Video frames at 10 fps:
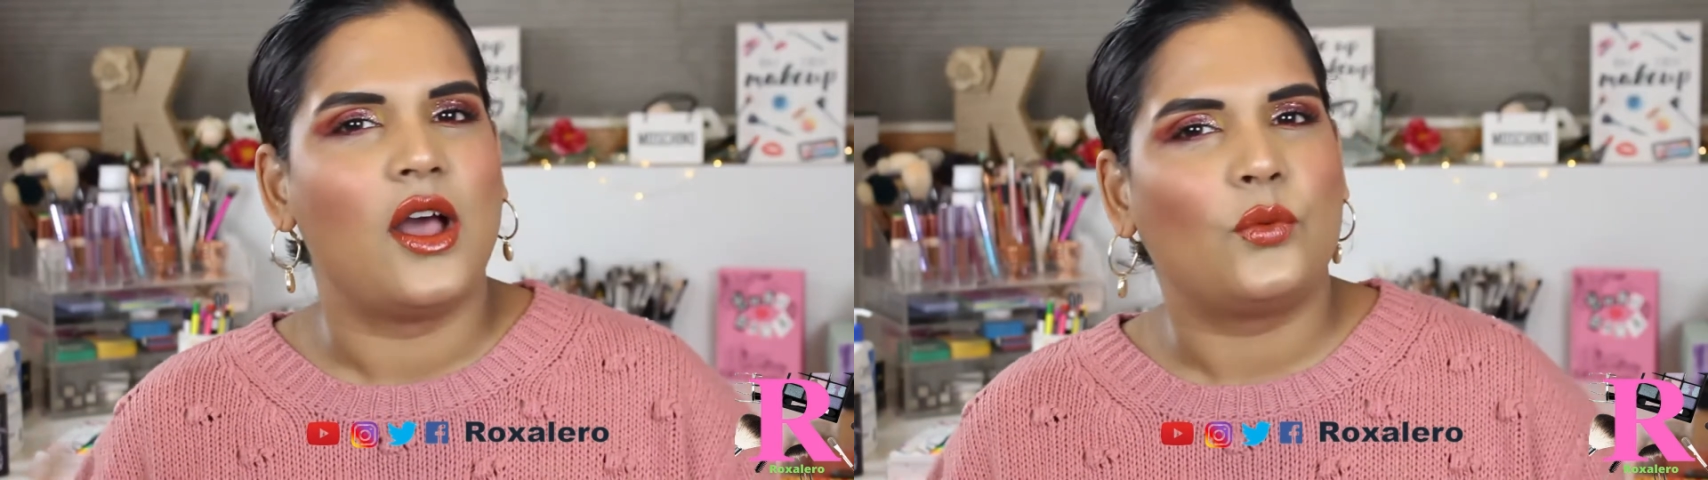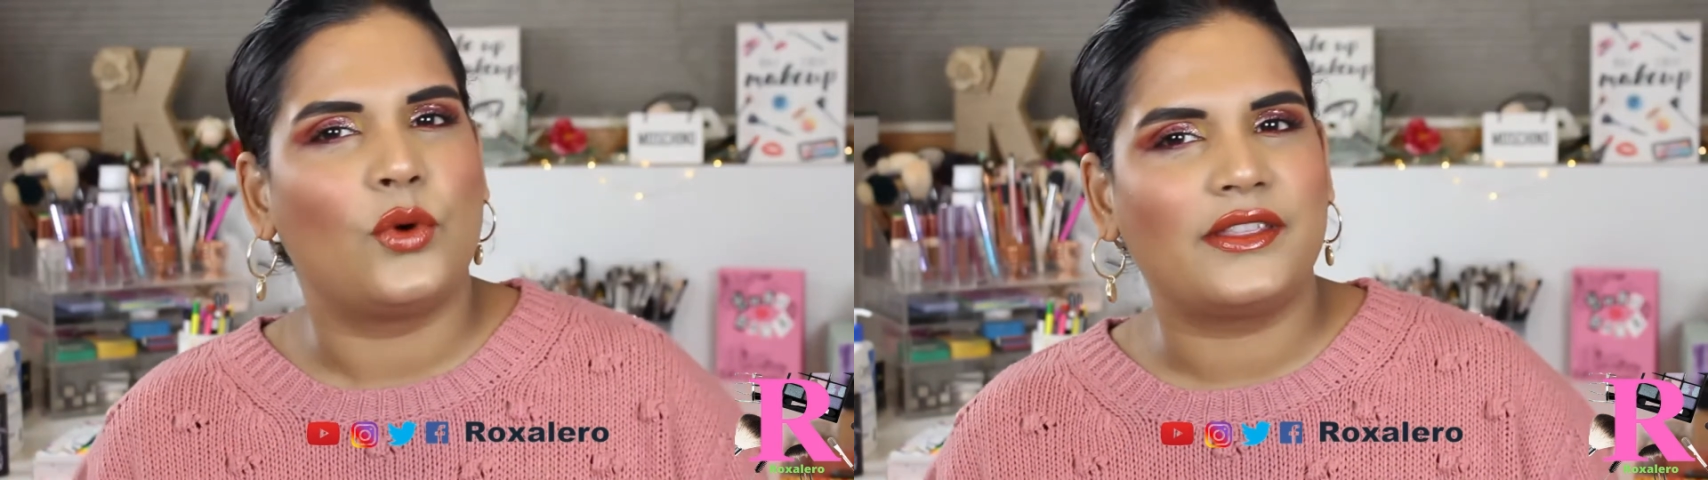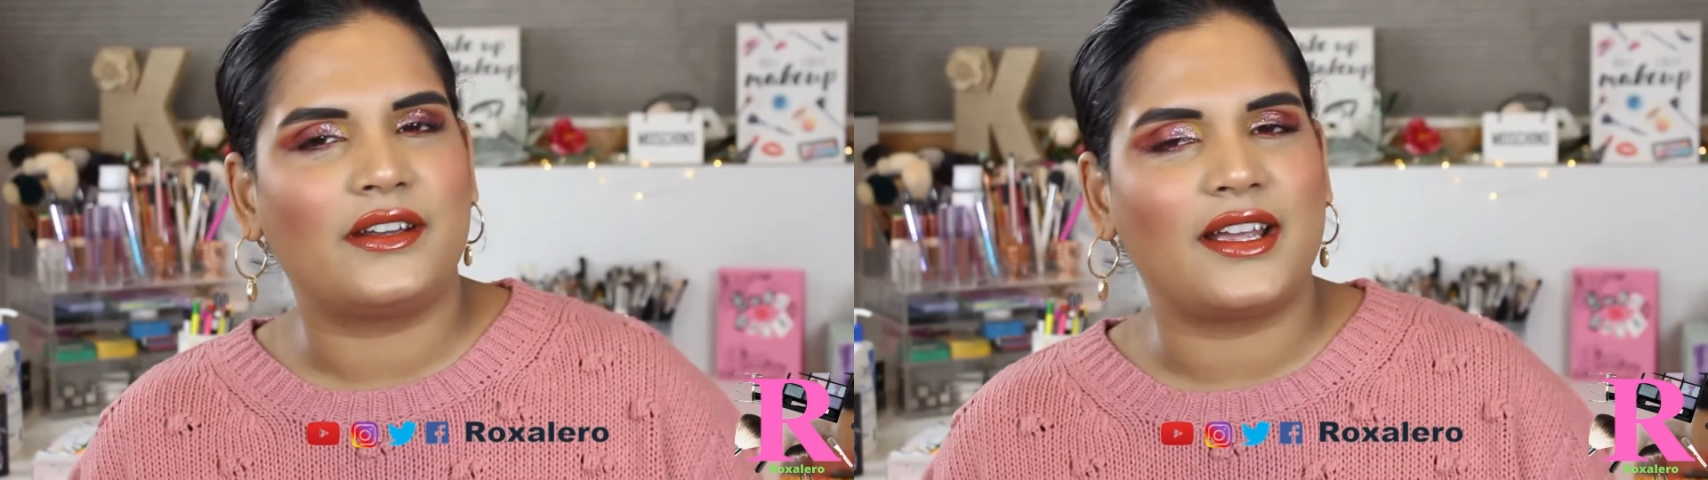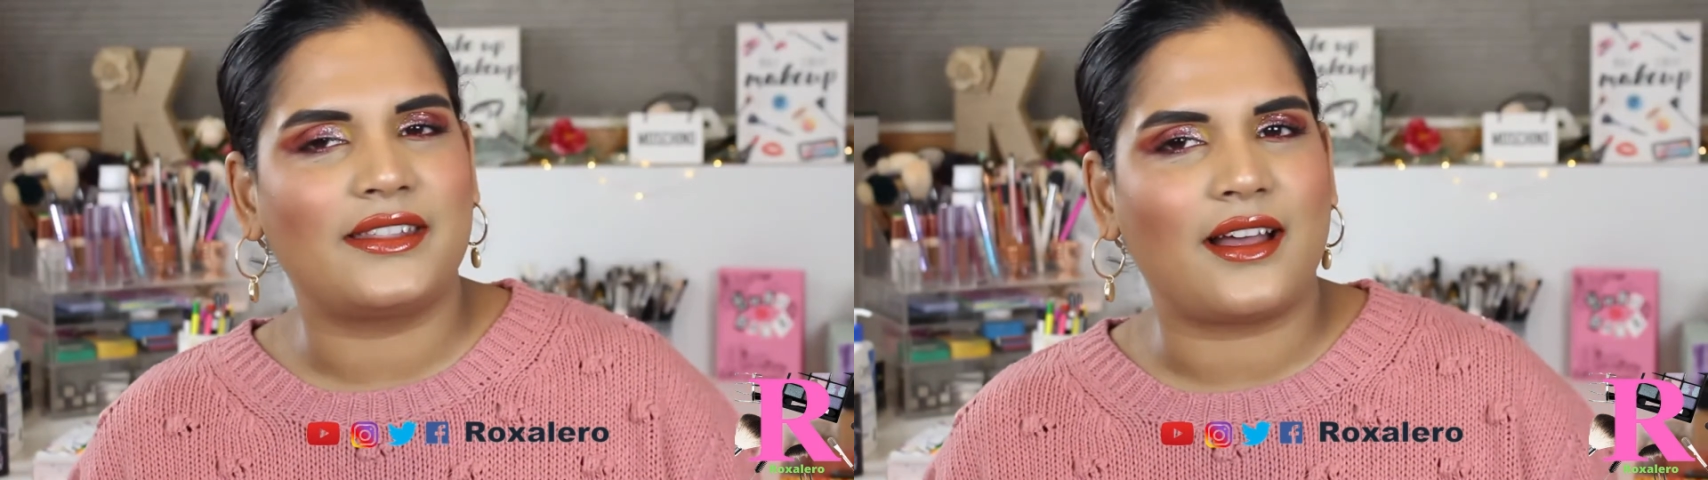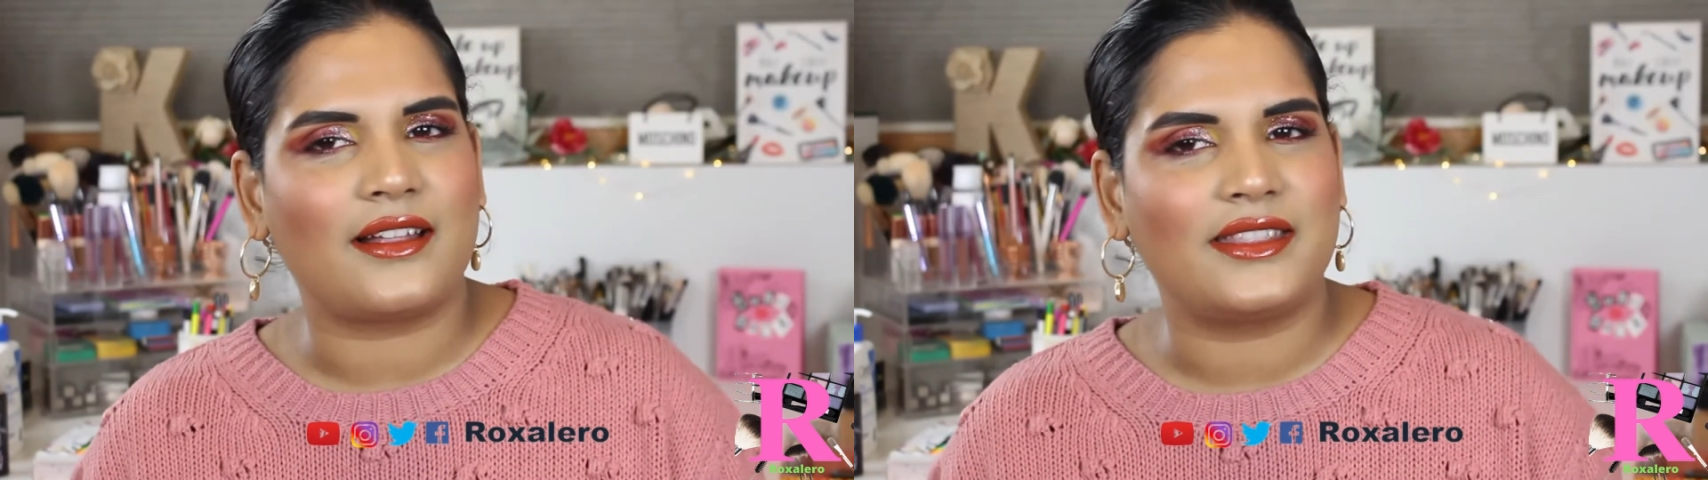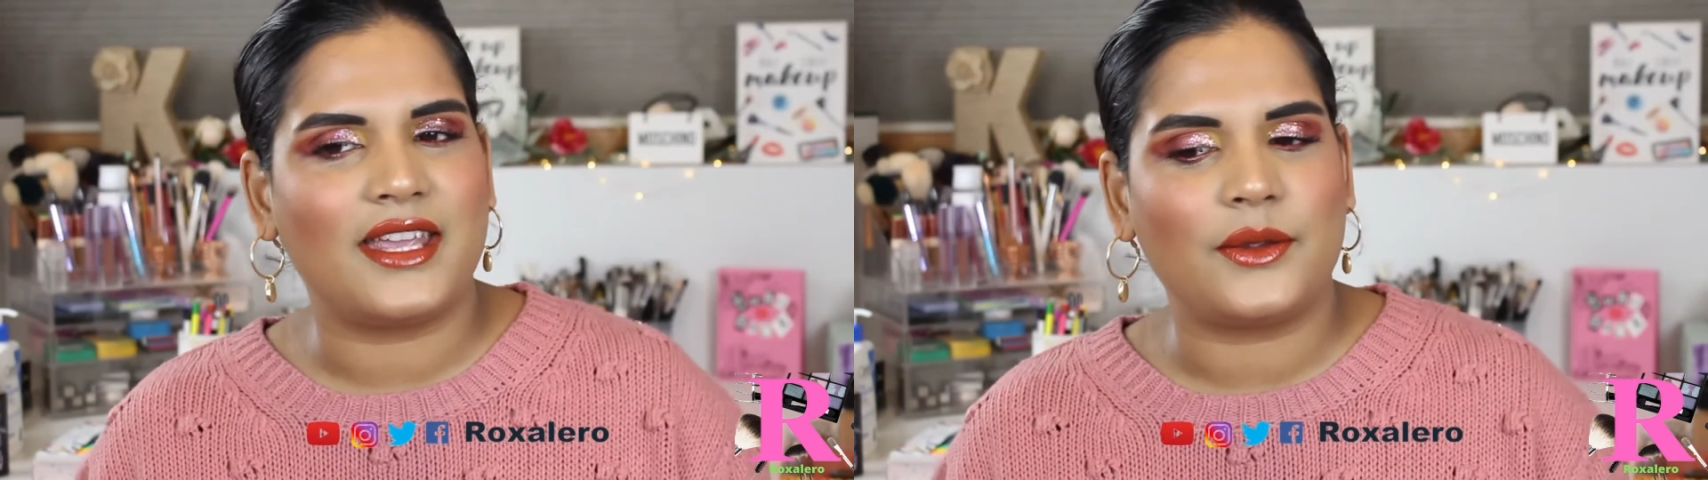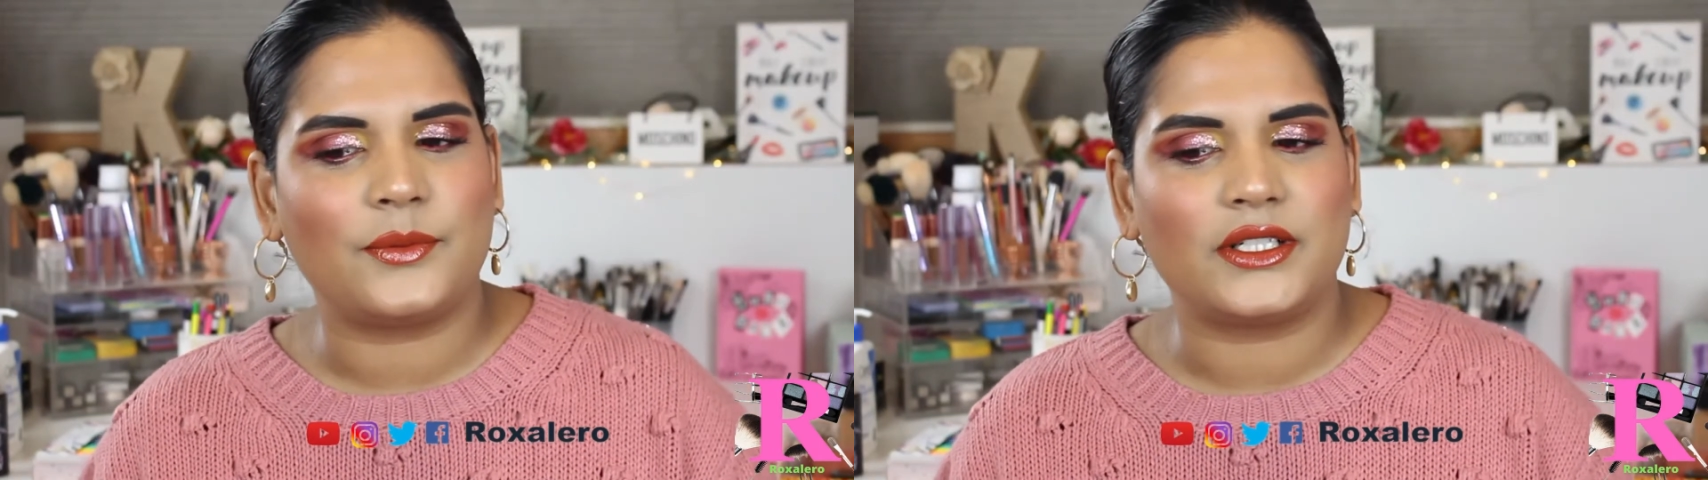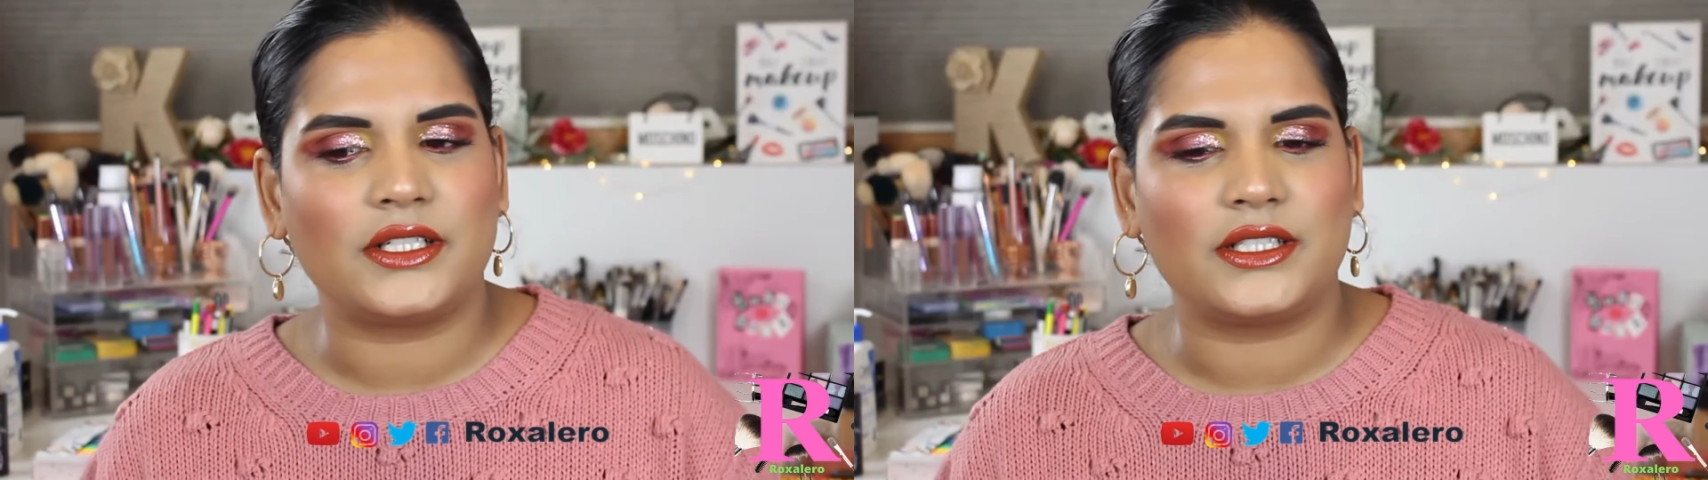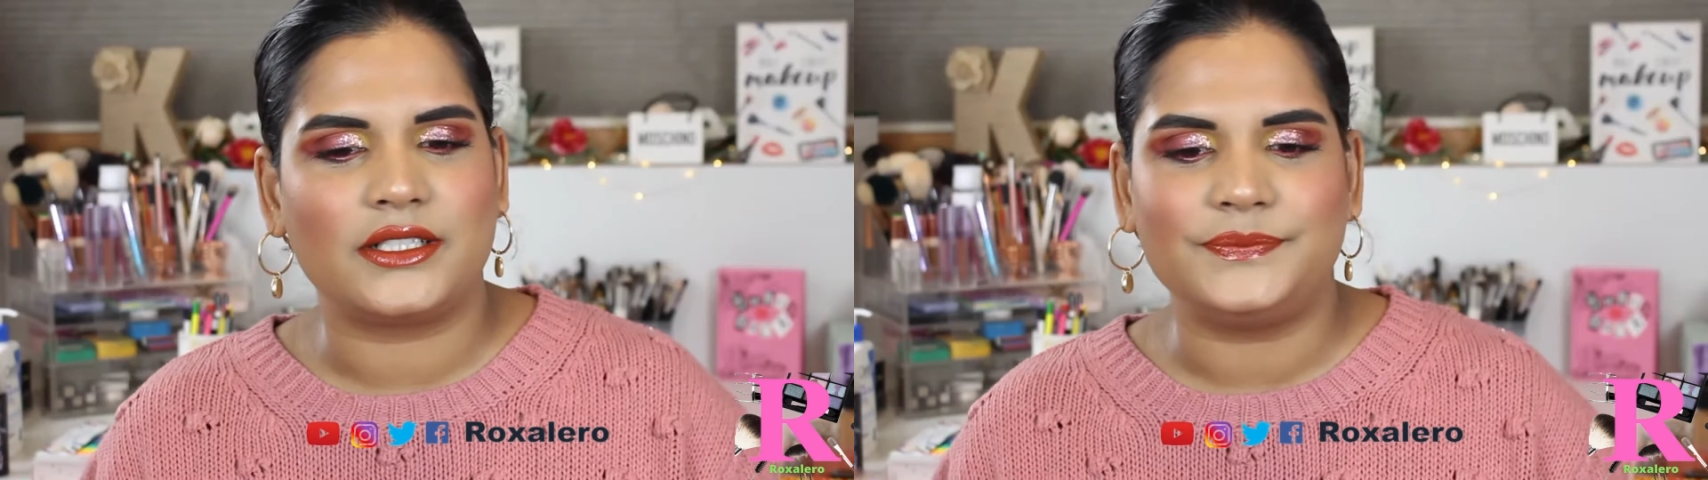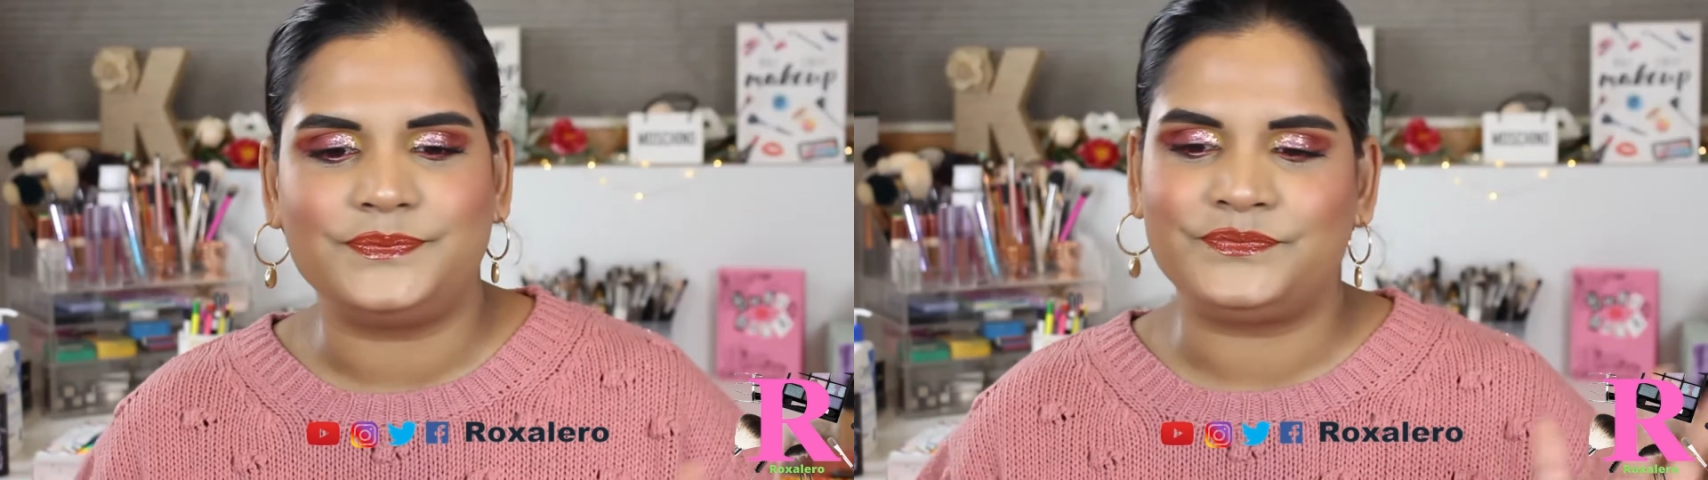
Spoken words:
whether I thought they were